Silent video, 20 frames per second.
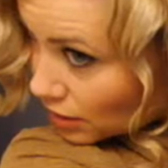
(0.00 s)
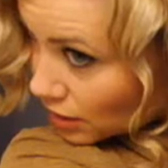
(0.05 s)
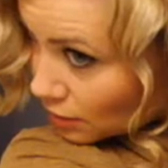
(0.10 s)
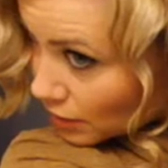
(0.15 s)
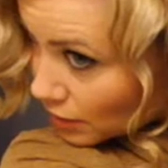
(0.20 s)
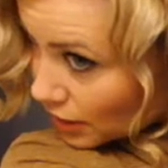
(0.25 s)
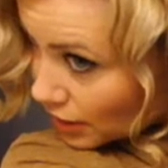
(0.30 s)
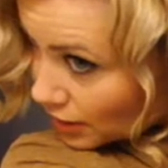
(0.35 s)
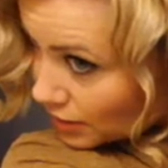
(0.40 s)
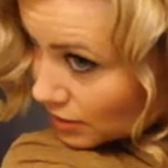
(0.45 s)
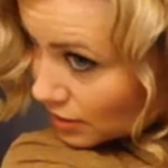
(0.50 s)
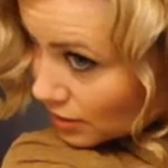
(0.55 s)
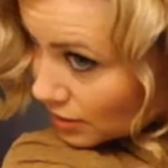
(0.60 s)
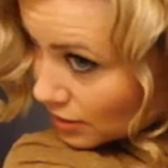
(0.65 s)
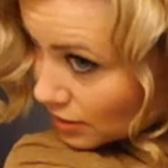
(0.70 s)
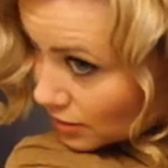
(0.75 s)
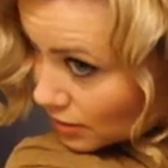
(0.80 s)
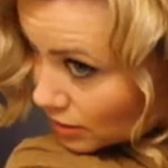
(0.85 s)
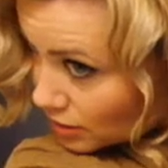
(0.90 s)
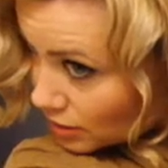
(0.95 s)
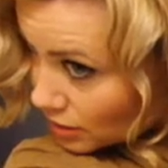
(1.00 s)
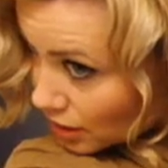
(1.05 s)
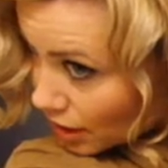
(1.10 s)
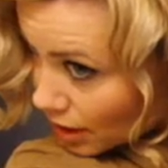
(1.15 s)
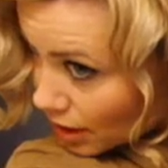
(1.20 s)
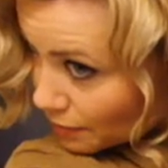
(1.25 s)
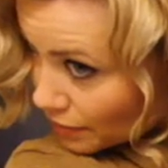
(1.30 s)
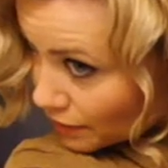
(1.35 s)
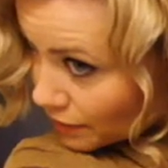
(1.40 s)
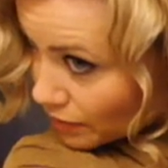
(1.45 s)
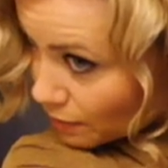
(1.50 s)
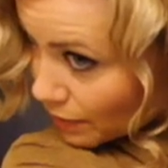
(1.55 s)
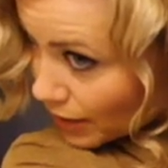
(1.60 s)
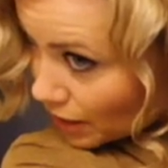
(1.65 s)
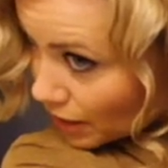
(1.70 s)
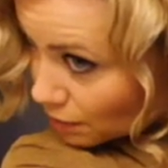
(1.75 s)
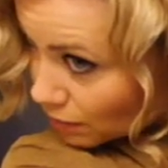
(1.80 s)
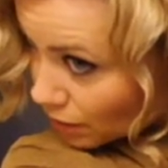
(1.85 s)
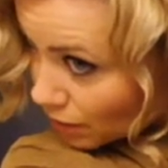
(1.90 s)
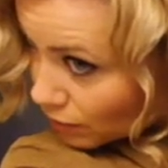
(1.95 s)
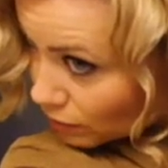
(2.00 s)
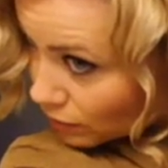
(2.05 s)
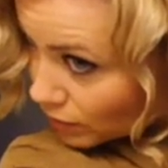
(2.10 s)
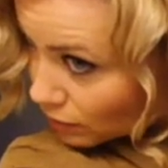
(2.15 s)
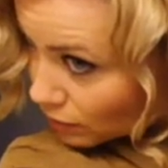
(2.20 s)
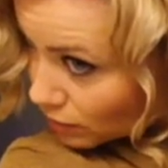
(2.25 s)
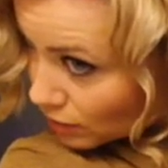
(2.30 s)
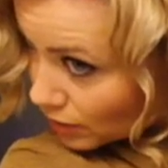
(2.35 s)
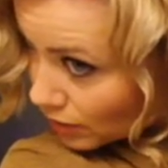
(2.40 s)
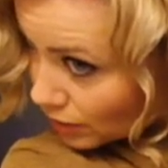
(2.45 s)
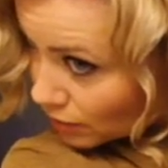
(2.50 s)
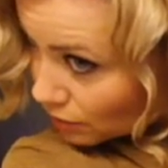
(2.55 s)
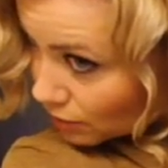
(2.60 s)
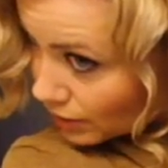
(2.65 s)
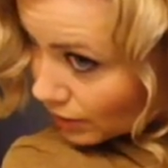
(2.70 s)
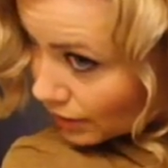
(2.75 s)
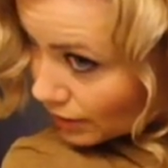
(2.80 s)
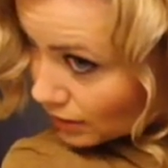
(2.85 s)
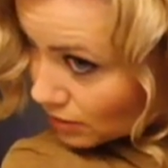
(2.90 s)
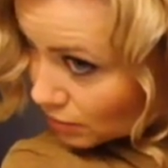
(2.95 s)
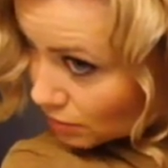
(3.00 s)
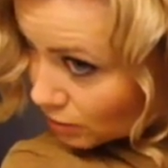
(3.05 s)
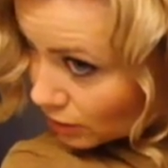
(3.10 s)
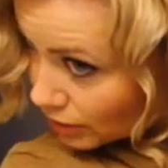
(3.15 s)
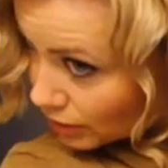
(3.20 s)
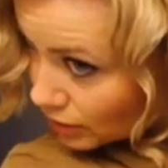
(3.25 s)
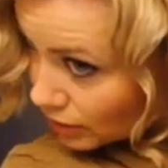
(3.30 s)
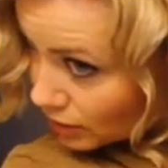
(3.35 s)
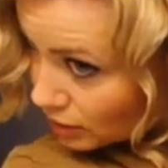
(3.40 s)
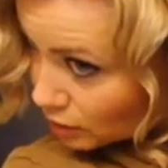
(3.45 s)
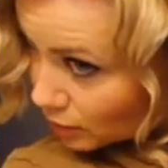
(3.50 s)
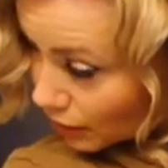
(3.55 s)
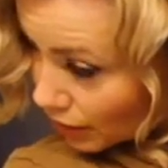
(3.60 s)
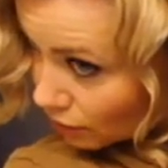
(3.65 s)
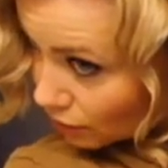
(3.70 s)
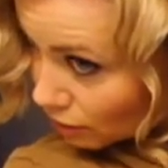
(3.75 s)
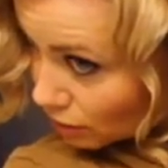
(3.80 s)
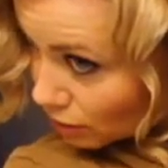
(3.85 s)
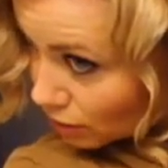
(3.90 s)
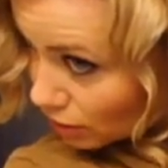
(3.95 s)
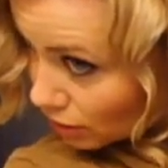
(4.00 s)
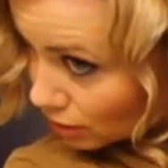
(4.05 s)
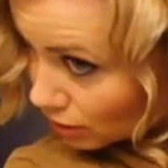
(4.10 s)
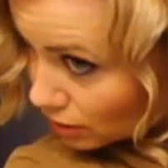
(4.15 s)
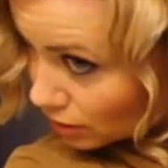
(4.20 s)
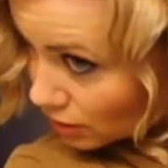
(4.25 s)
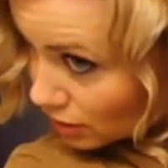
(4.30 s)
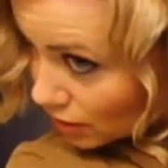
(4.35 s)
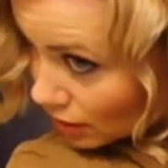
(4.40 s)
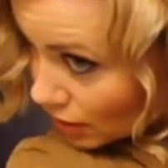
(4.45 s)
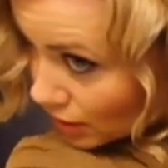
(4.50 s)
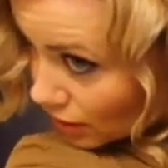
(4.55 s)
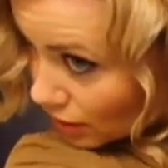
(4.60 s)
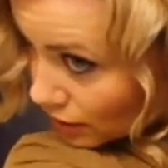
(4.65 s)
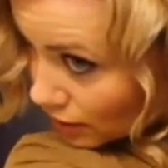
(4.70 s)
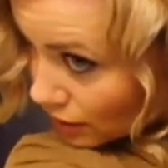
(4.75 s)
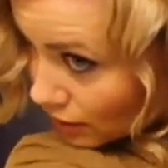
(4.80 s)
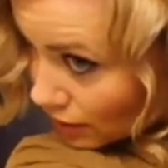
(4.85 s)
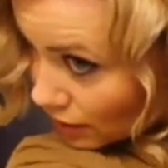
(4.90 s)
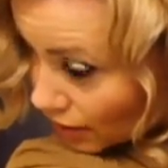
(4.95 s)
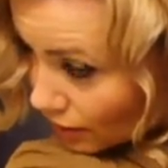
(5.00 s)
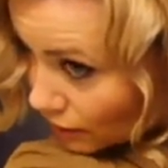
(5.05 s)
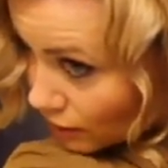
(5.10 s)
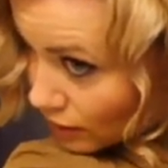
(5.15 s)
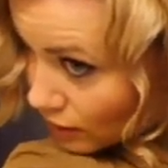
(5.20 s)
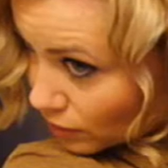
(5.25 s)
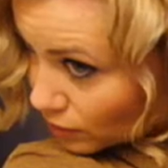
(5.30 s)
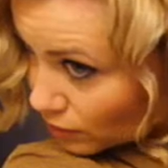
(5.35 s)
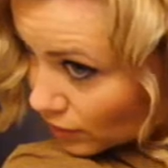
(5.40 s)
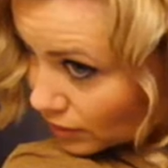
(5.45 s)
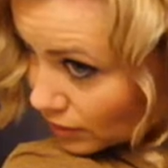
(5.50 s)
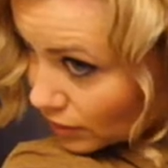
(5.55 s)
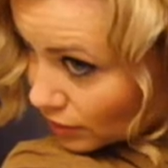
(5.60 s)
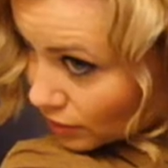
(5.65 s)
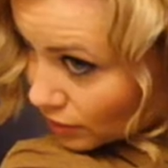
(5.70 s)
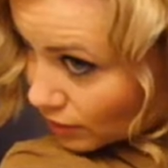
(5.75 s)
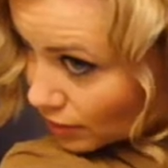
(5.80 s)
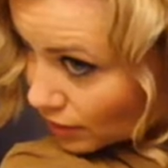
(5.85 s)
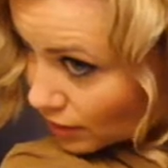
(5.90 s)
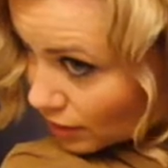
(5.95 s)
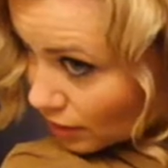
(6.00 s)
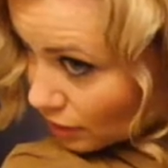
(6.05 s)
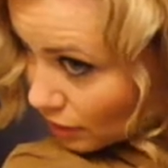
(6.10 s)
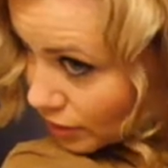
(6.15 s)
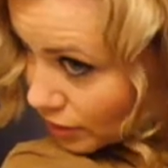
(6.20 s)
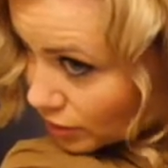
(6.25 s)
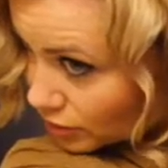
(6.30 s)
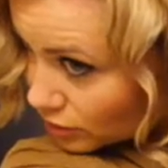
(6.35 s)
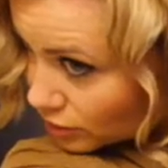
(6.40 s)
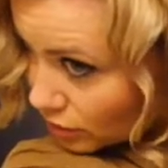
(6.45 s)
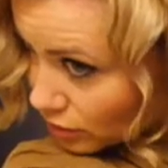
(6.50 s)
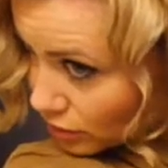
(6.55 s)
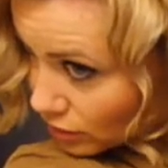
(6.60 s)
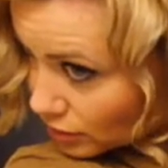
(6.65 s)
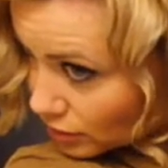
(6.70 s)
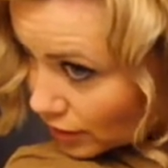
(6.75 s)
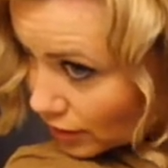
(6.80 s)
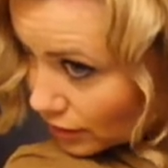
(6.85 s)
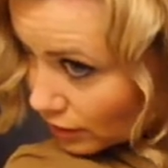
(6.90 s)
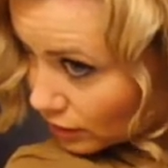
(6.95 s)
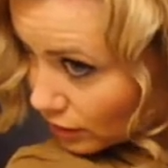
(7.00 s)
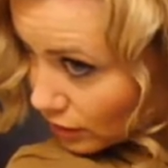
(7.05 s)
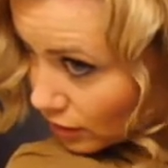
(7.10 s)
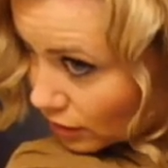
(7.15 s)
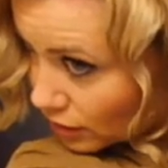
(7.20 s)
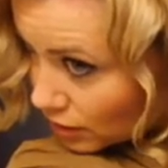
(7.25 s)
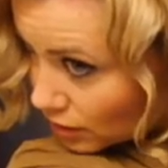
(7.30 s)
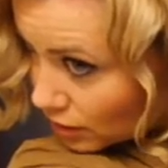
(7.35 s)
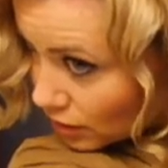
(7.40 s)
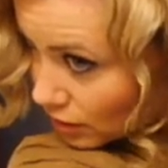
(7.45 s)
And because this is the top of the back part, we really want to get some really good spiral curls to cover the ones underneath that we just curled under.